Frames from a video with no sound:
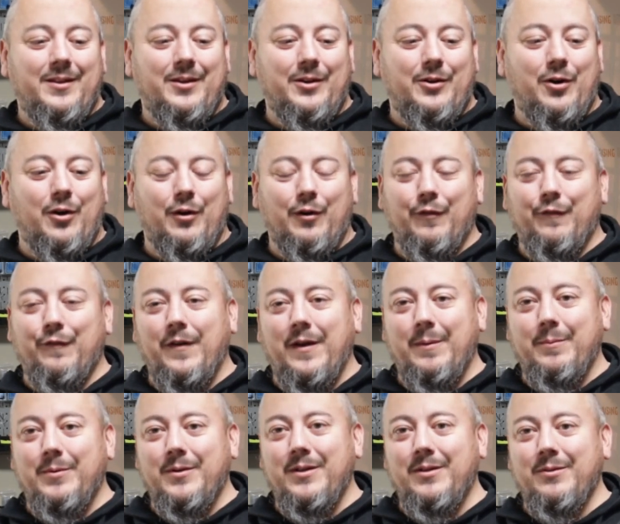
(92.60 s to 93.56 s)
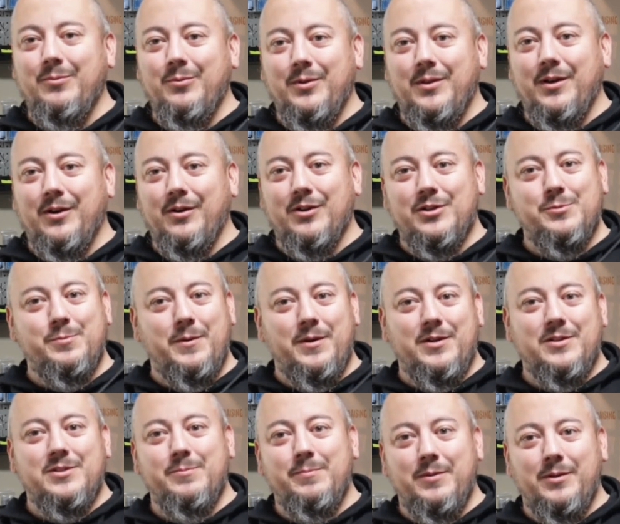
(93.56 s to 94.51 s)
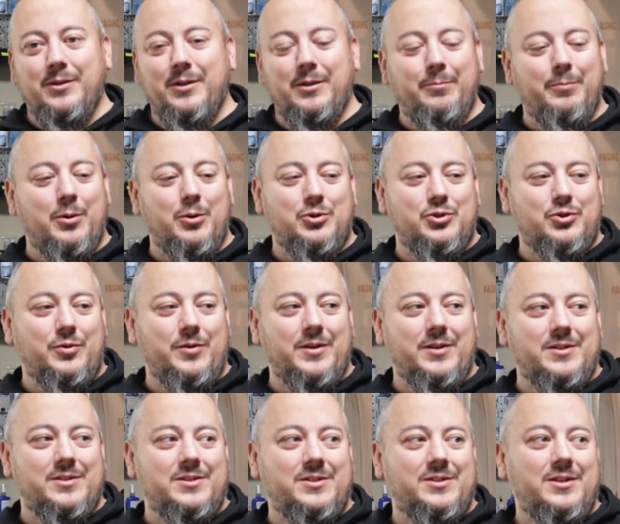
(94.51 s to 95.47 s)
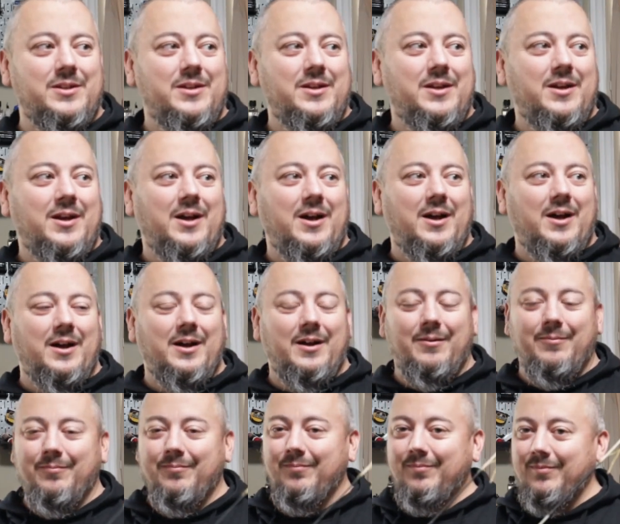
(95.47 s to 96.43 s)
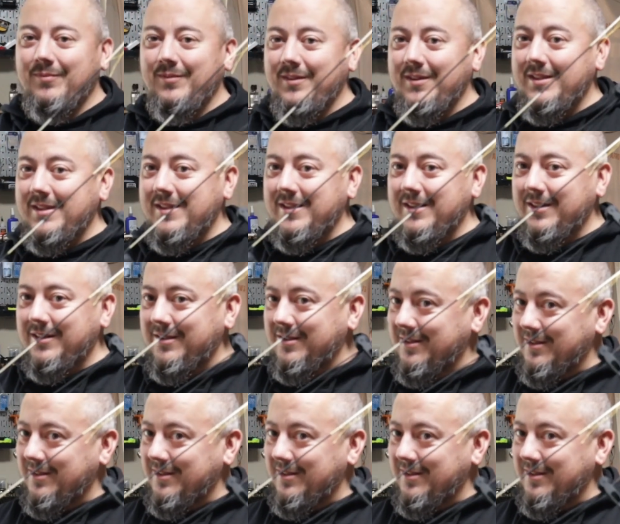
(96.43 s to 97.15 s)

Carter family, with their experience of building bowstrings, you